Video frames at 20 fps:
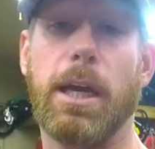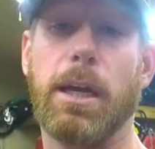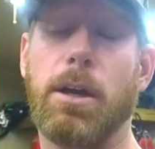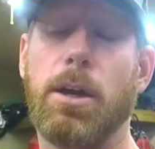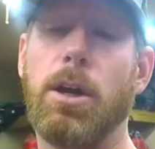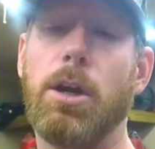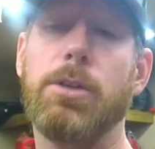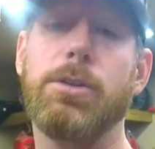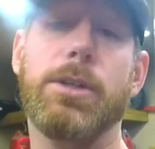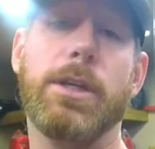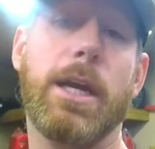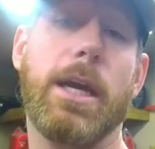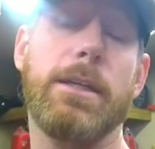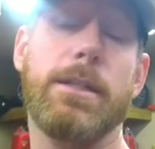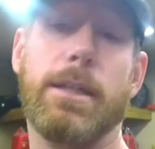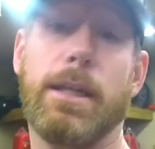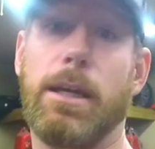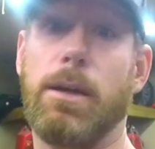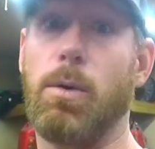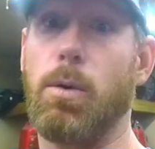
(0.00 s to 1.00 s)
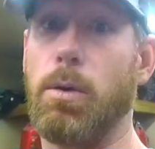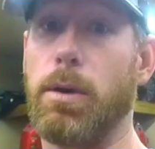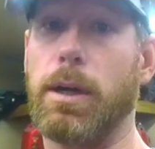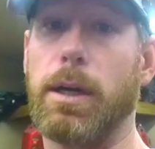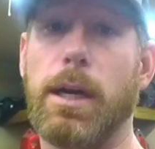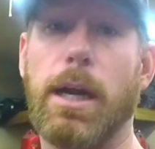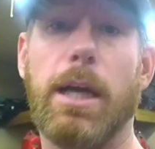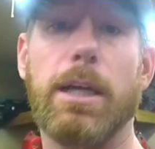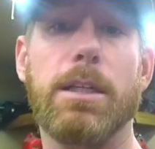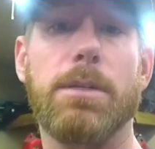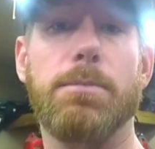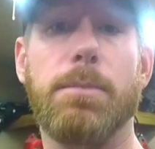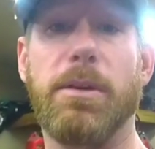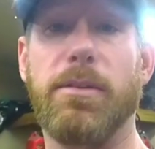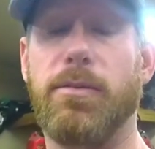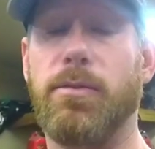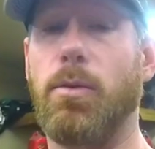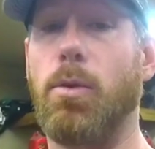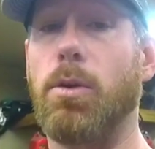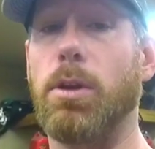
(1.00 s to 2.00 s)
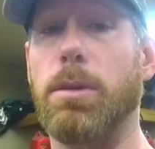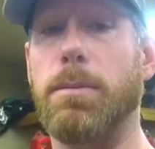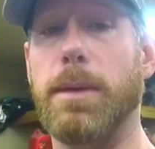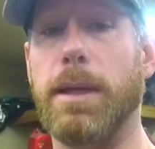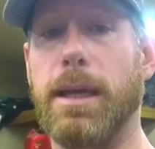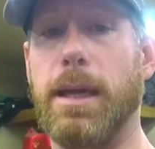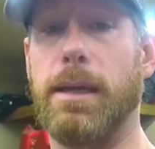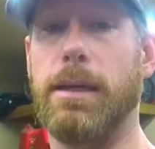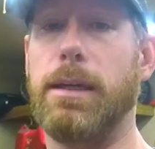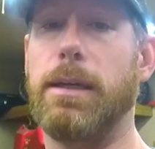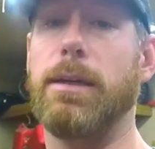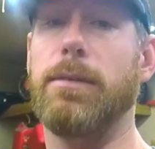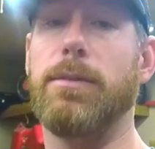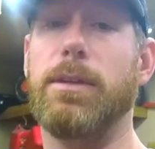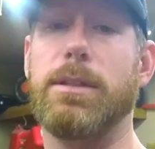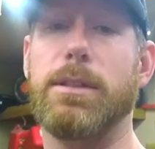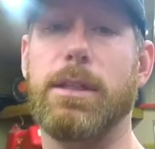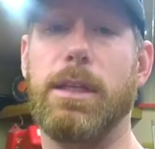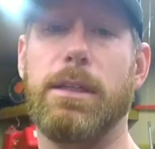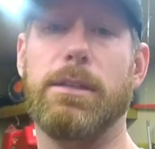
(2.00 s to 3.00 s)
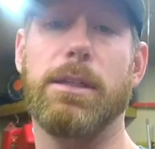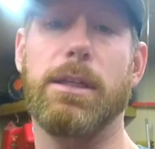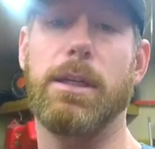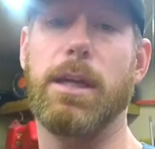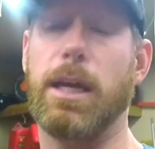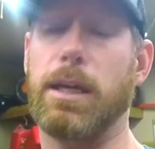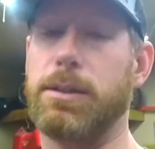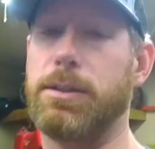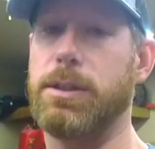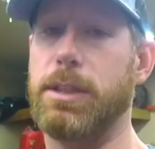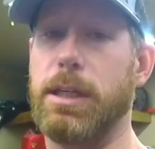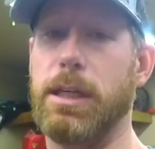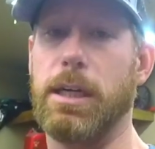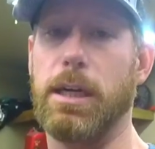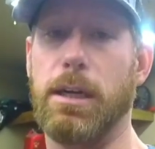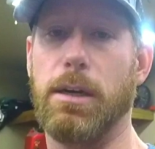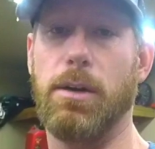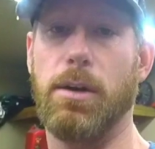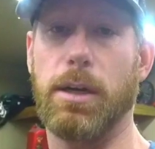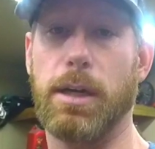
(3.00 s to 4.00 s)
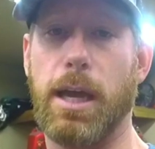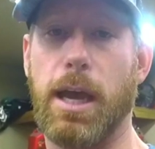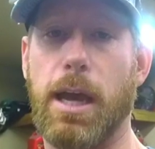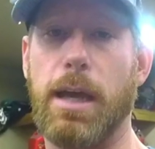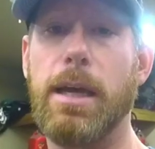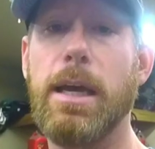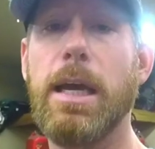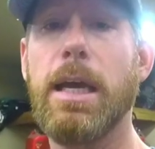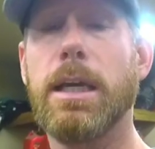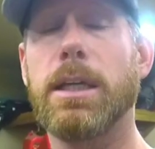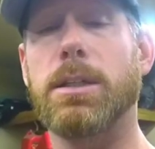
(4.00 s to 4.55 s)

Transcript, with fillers: I encourage you guys to get organized before the beginning of the season next year, okay?